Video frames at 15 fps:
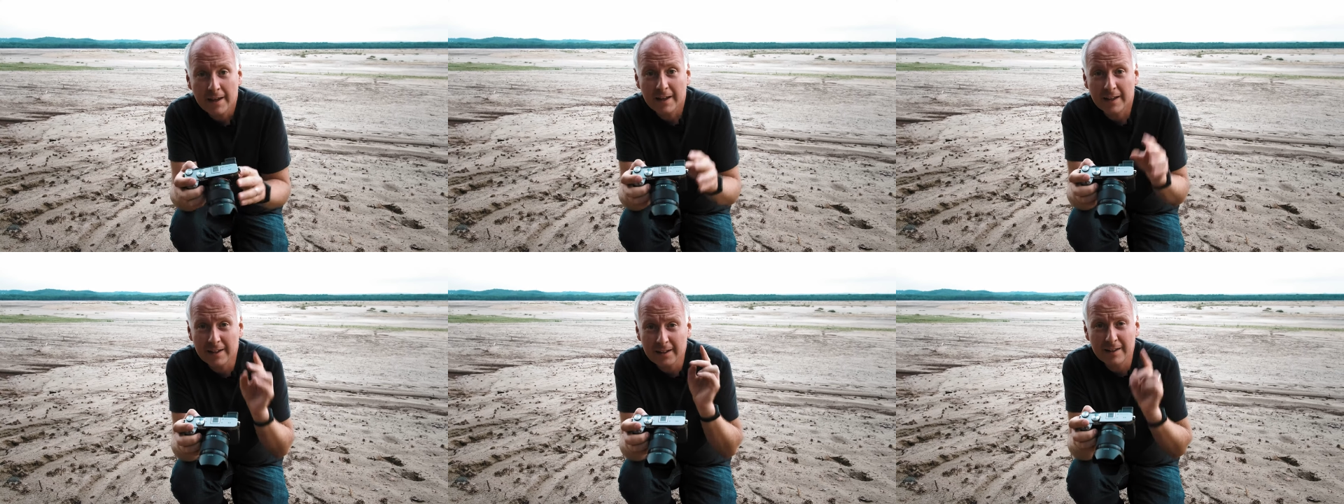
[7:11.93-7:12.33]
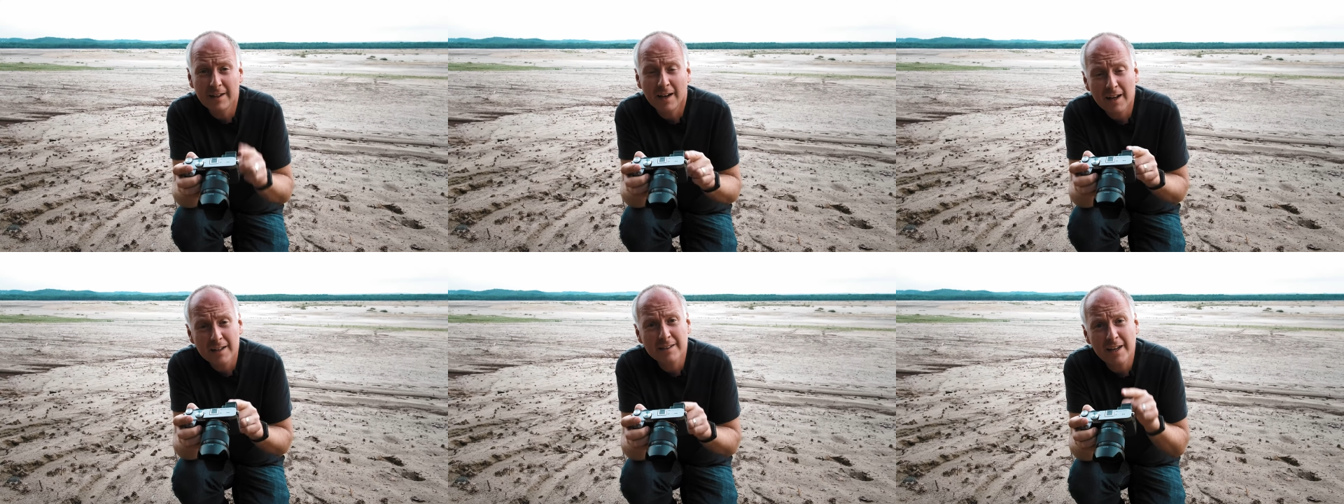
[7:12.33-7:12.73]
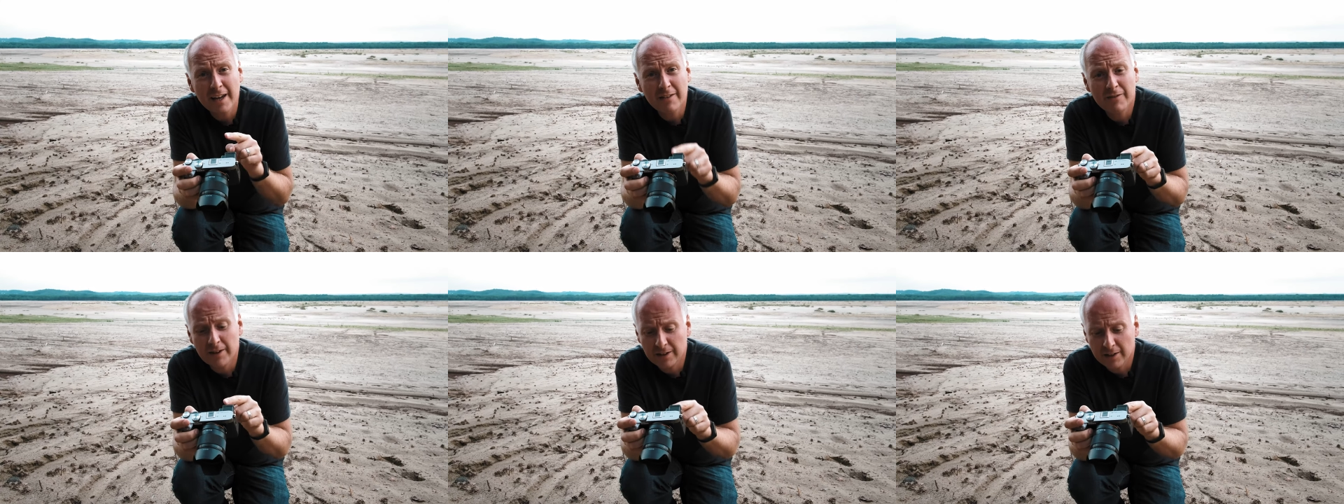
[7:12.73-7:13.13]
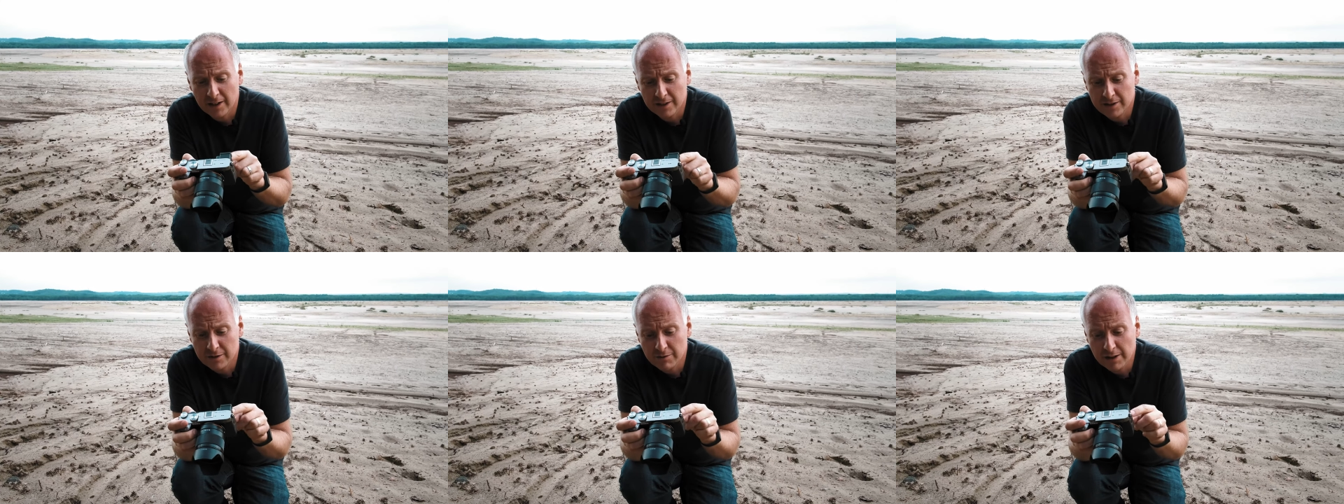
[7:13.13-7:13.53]
It does have a
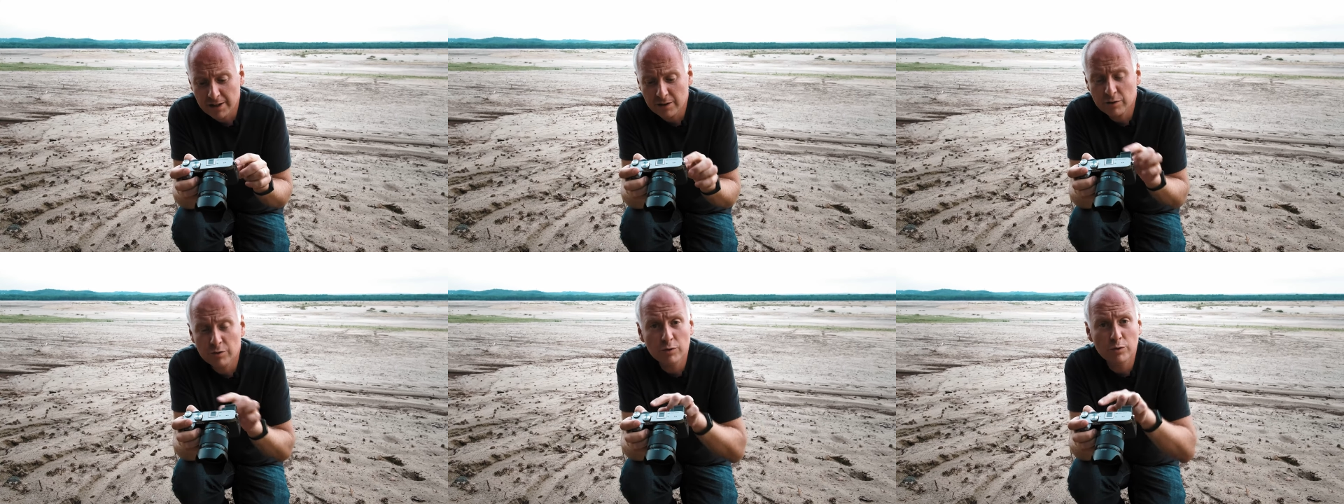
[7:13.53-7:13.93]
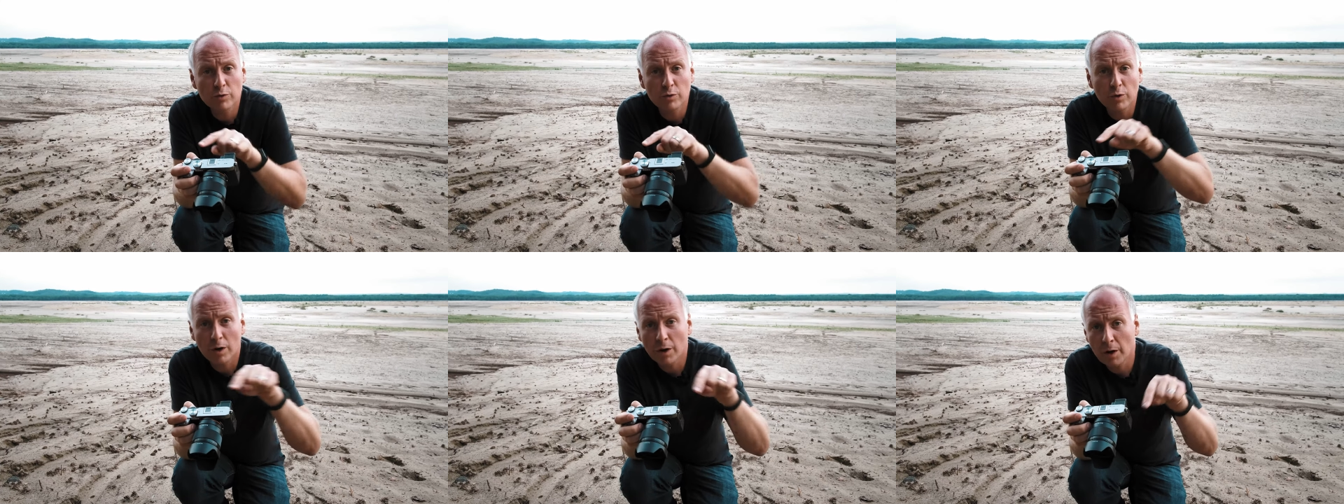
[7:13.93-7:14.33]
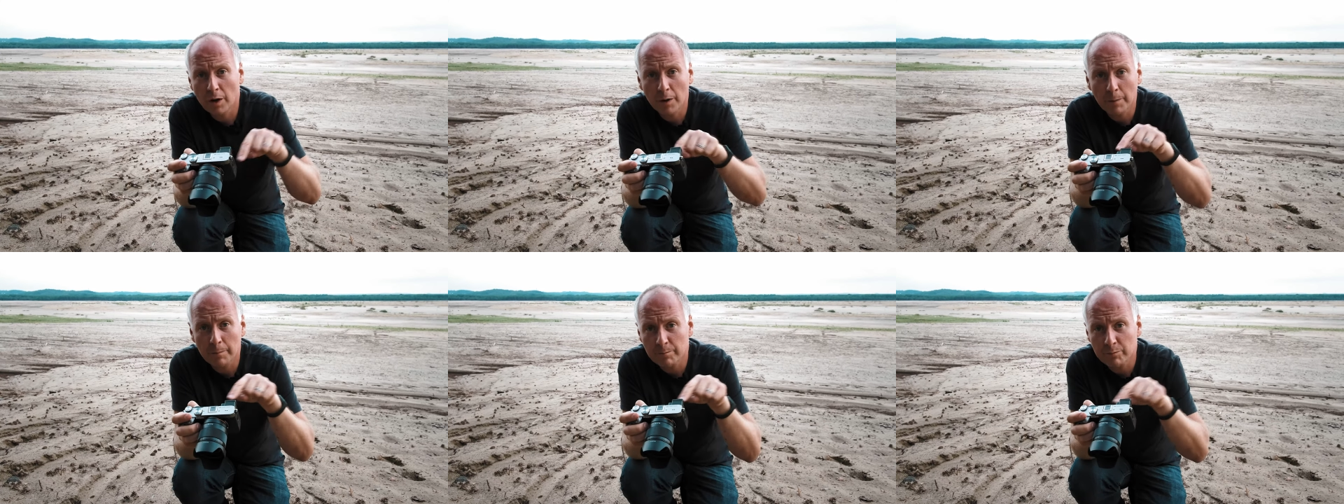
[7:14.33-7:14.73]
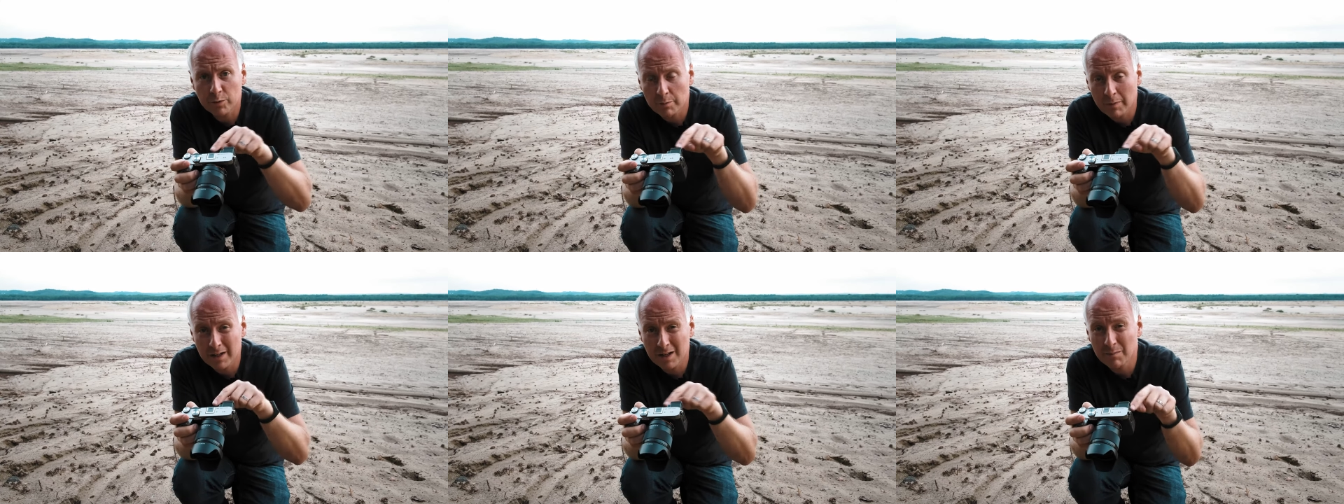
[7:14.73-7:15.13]
touchscreen to
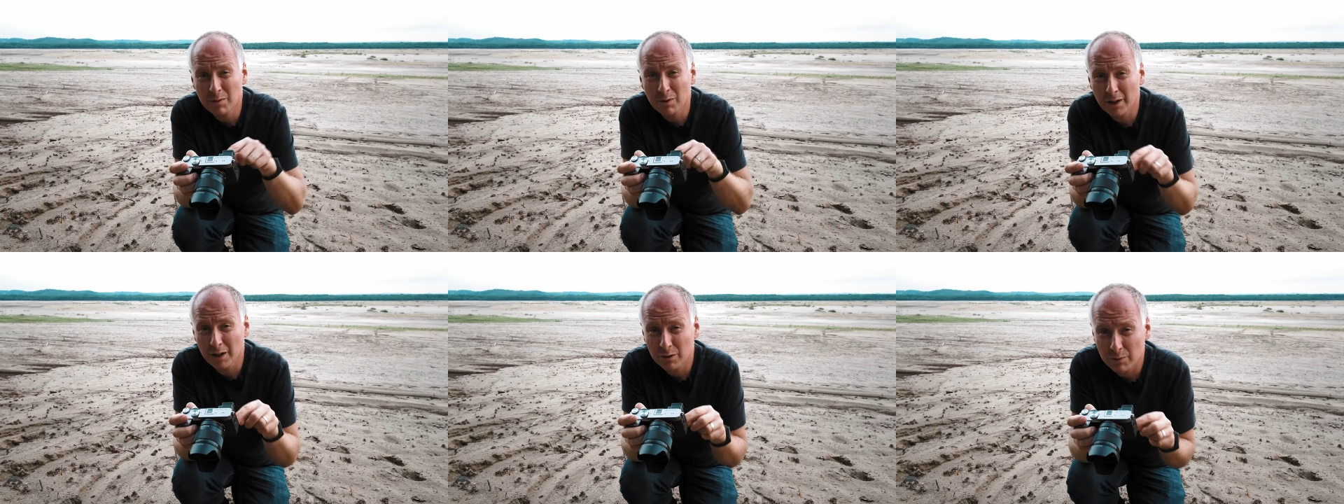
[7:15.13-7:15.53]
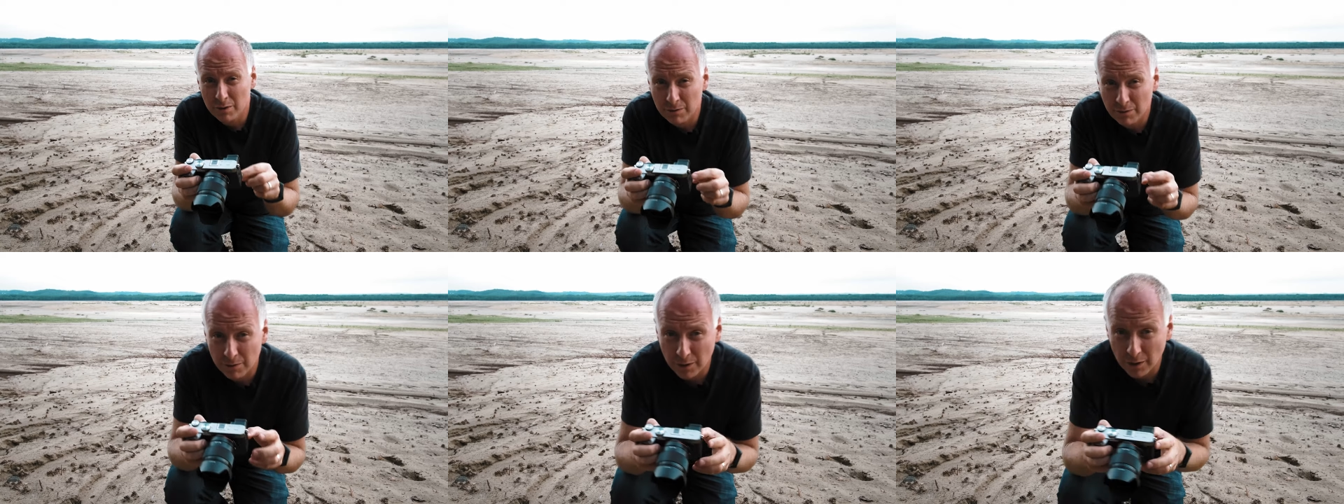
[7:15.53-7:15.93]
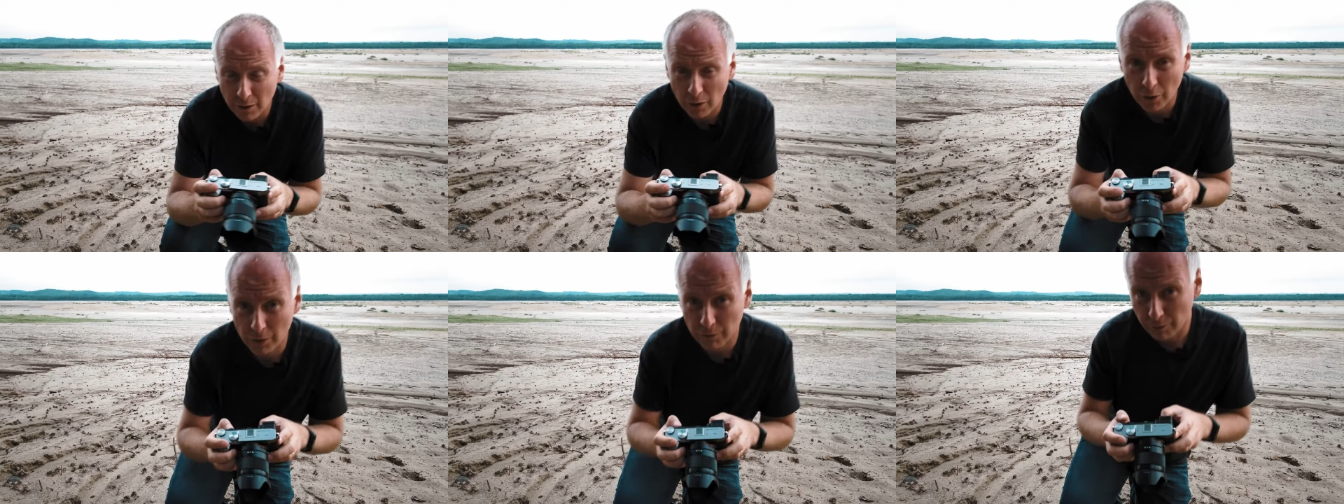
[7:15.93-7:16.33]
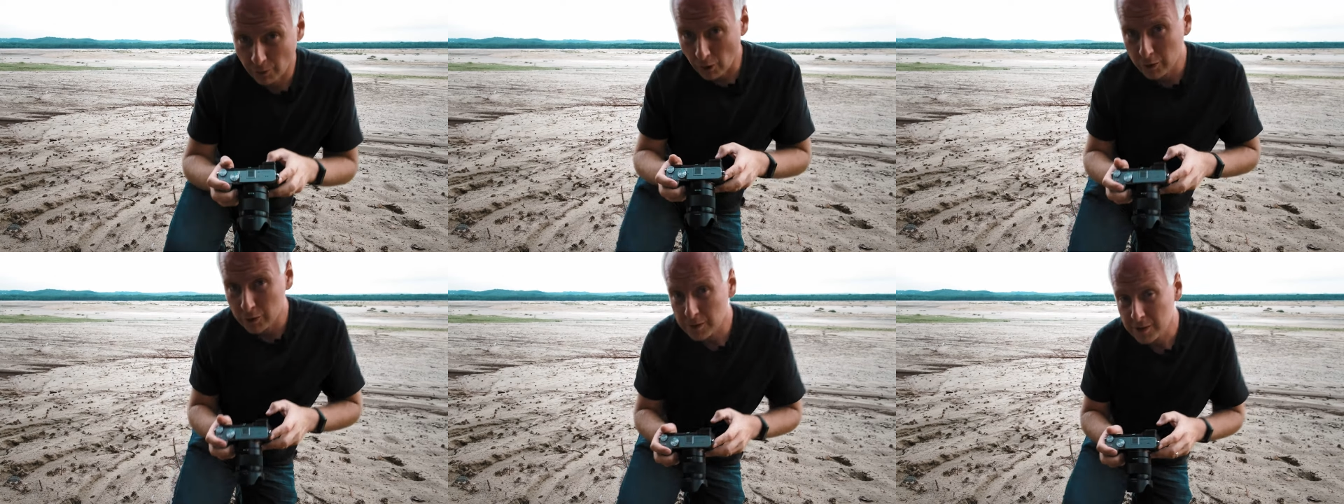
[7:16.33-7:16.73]
manipulate with
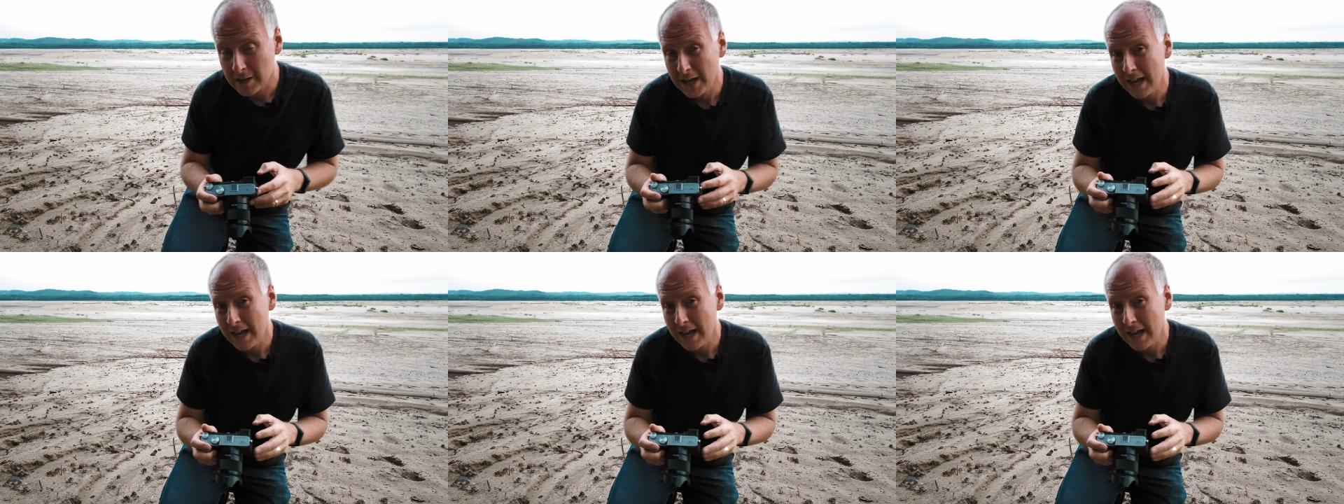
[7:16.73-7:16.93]
autofocus.